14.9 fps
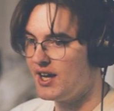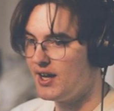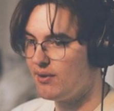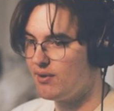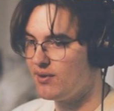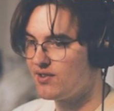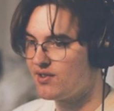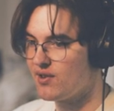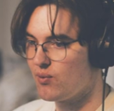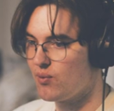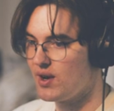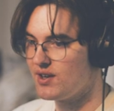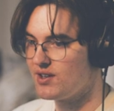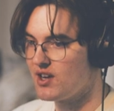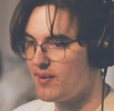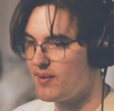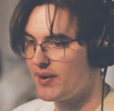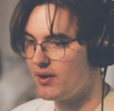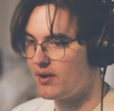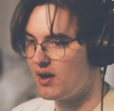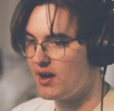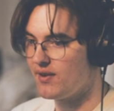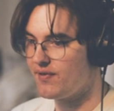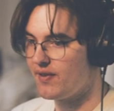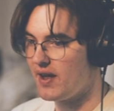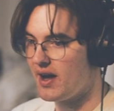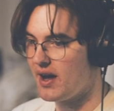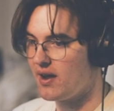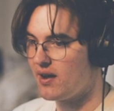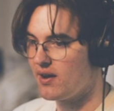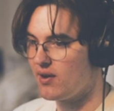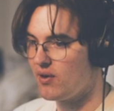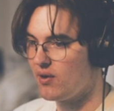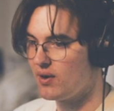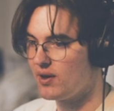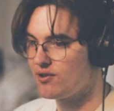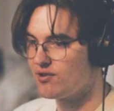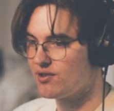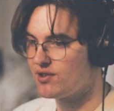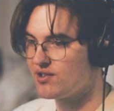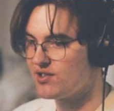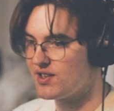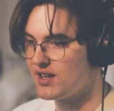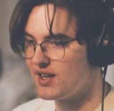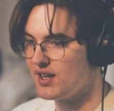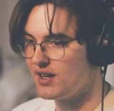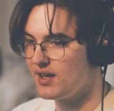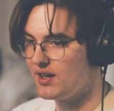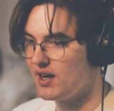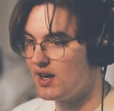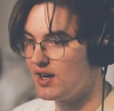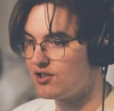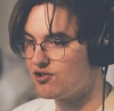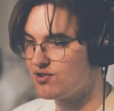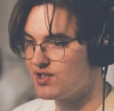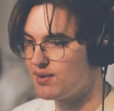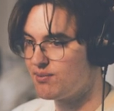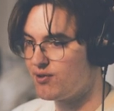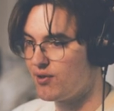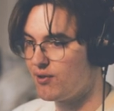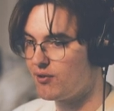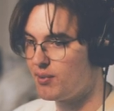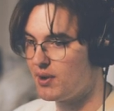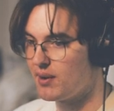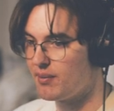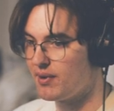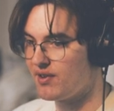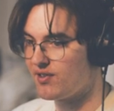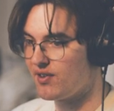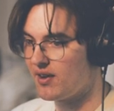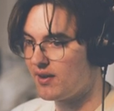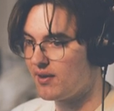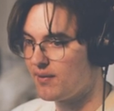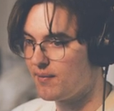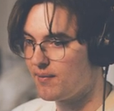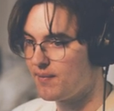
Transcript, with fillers: It was the one time in her life that her literacy illiteracy proved to be a blessing.